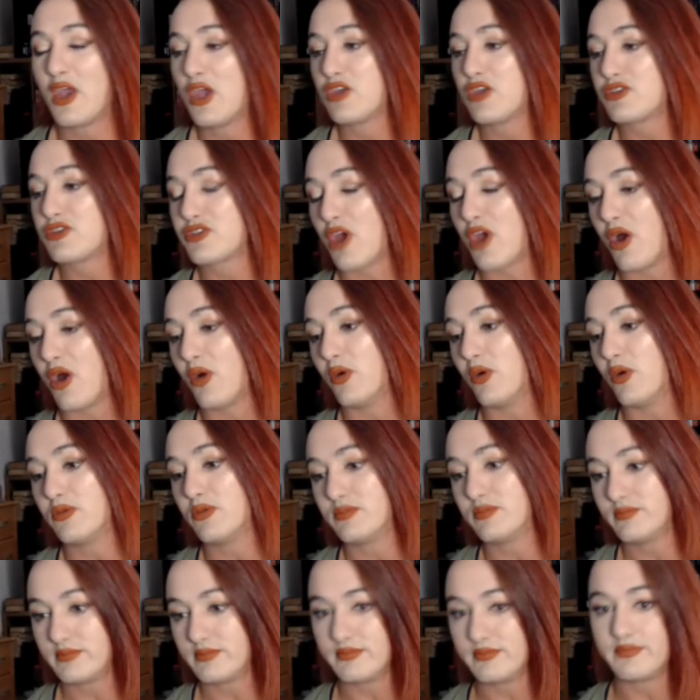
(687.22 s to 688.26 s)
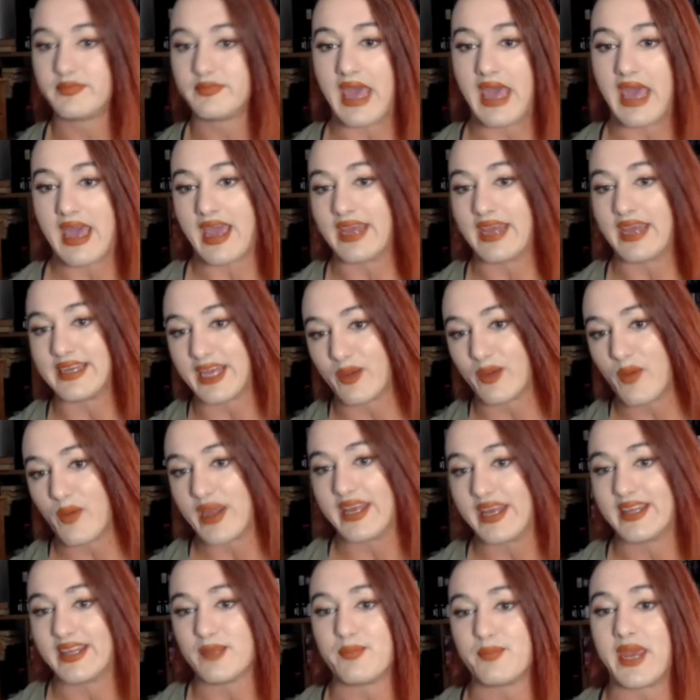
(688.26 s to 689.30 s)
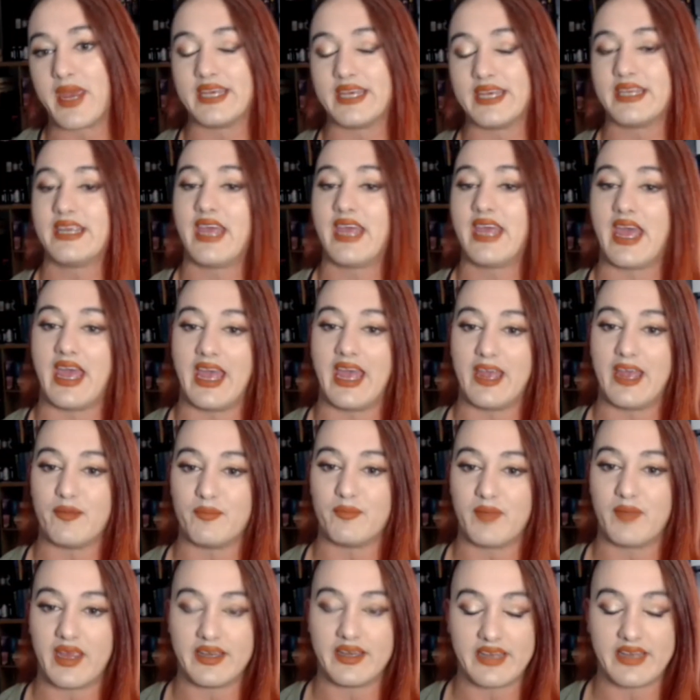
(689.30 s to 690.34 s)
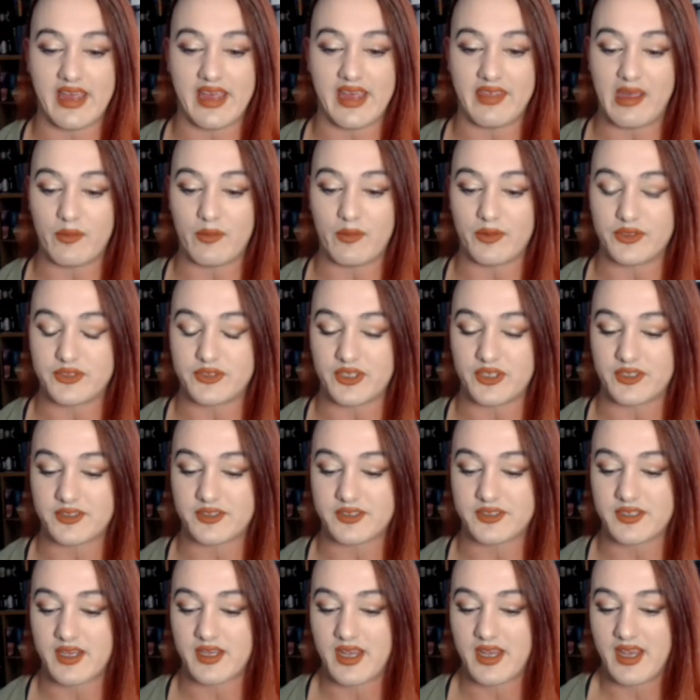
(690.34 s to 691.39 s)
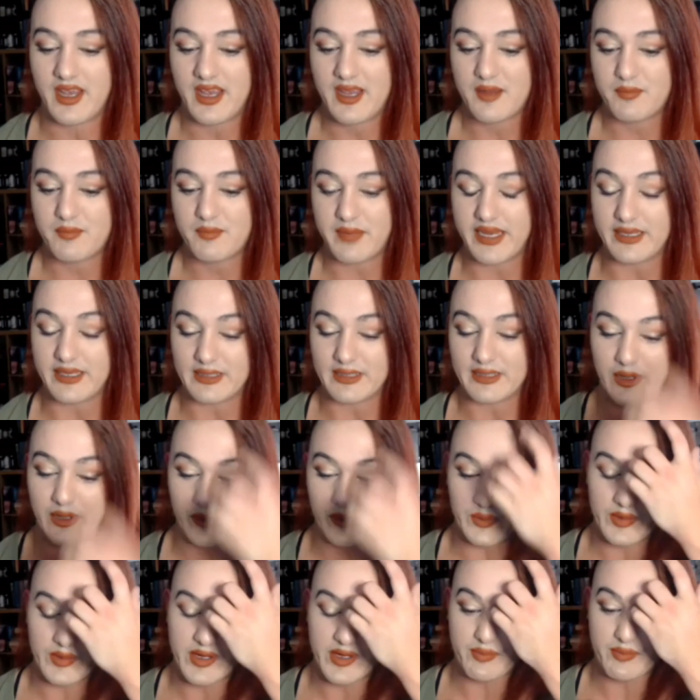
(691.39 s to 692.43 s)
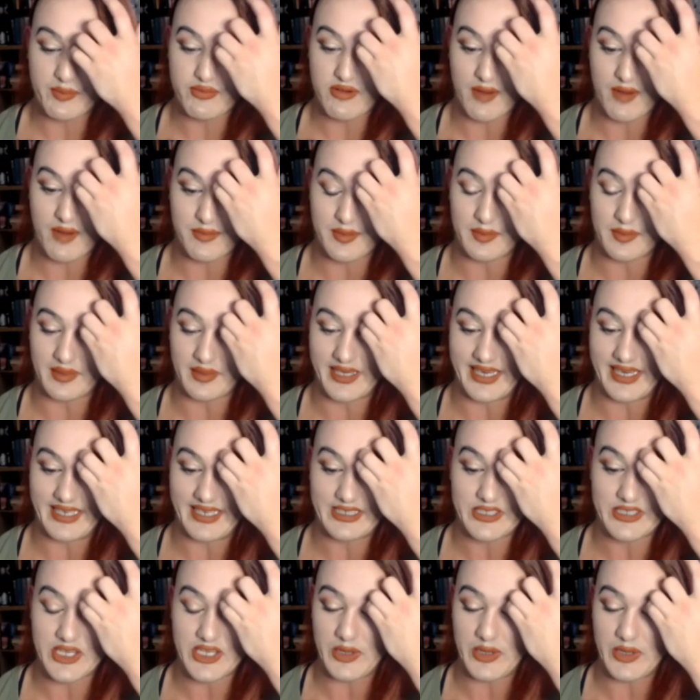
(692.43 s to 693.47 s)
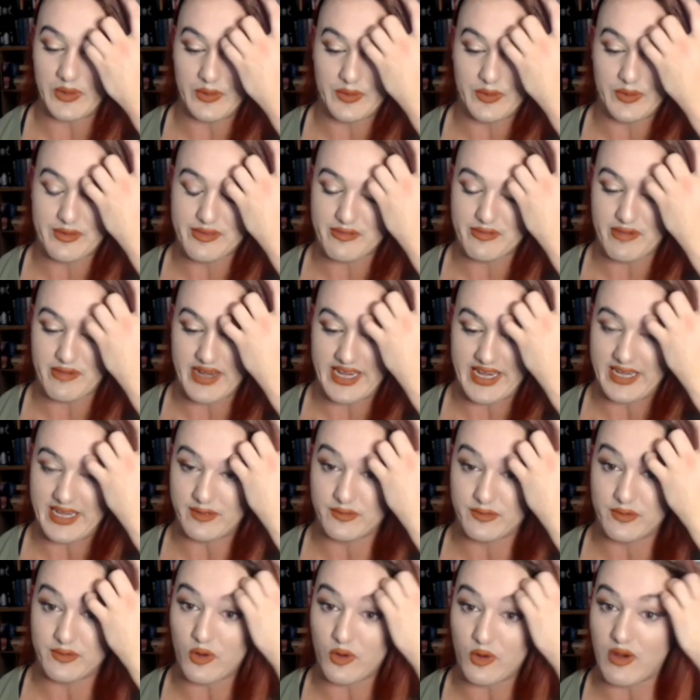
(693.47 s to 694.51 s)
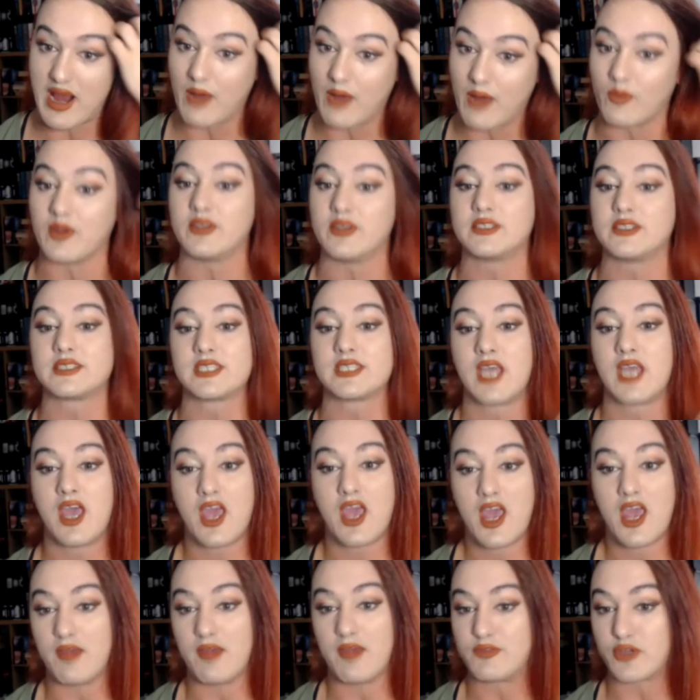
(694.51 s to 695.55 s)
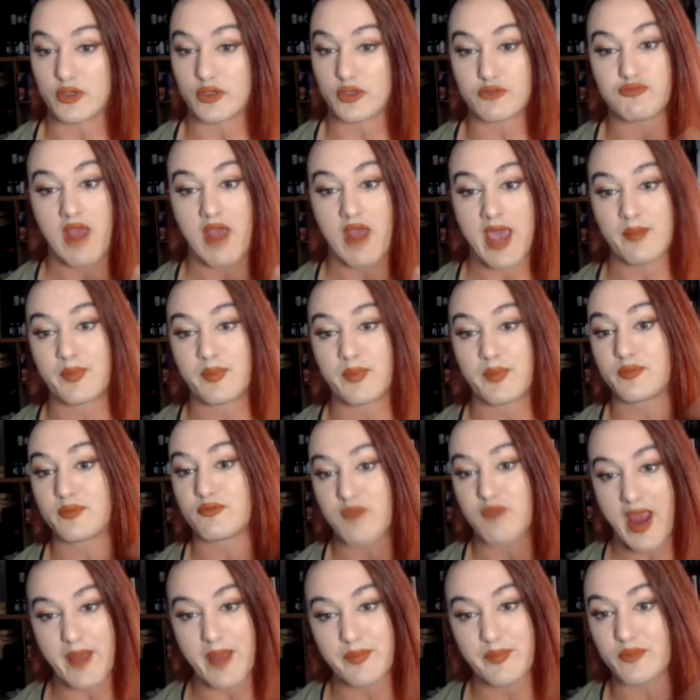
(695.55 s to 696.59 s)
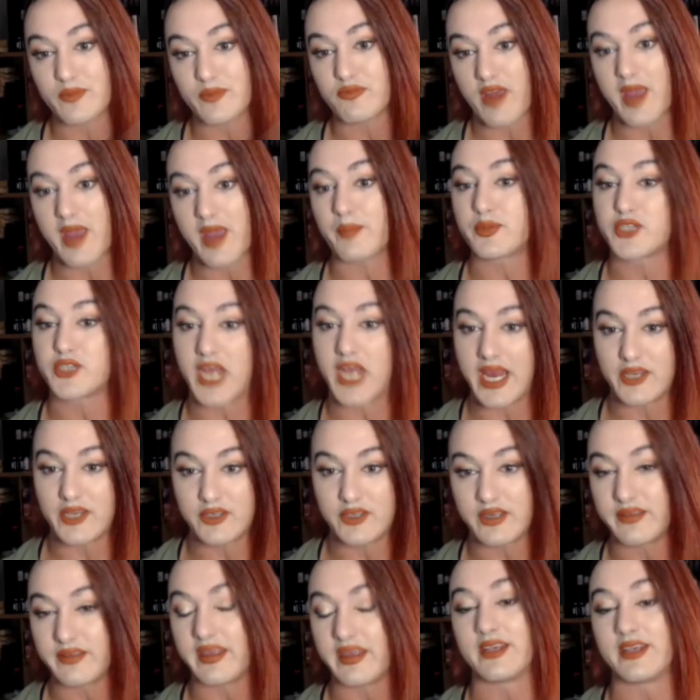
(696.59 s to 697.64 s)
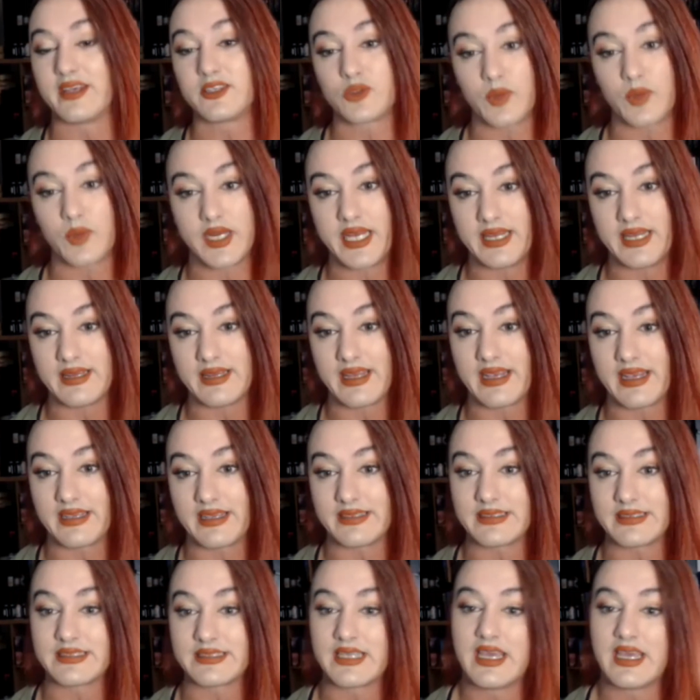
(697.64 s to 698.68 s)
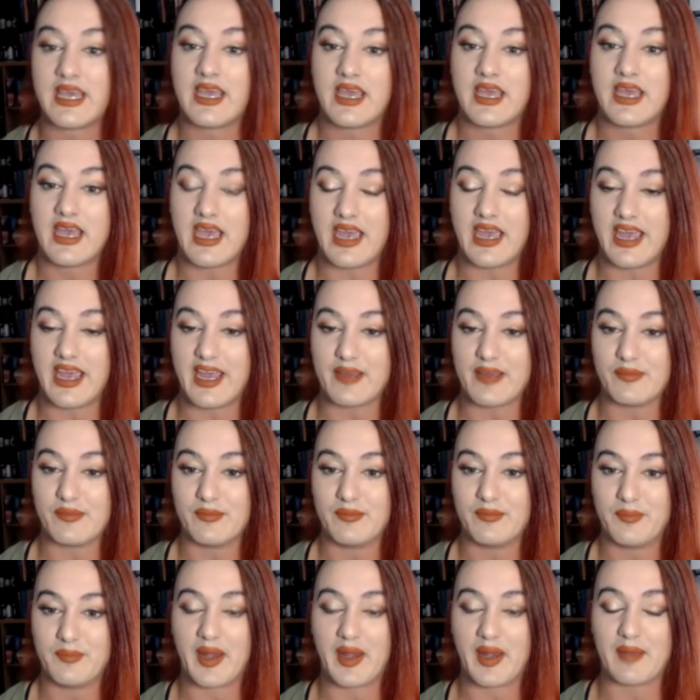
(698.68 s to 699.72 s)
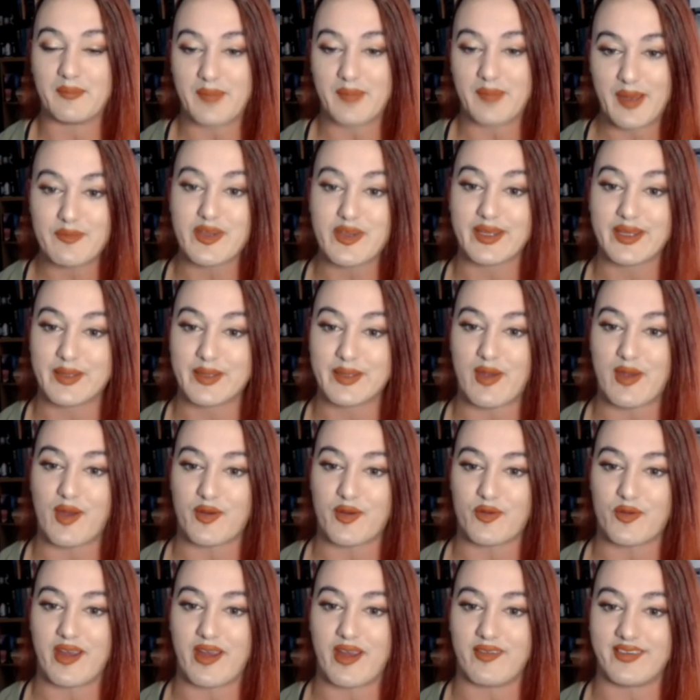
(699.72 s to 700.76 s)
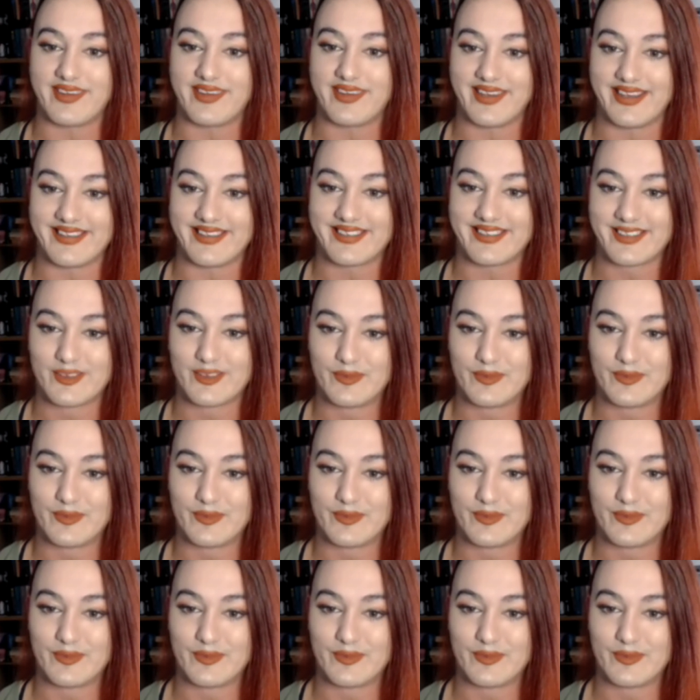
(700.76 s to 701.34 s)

So that idea went in the bin. And yeah, that was just me and Luke, probably 2, 3, 4 hours of just rep, changing things, tweaking things. But I'm really proud of where everything is.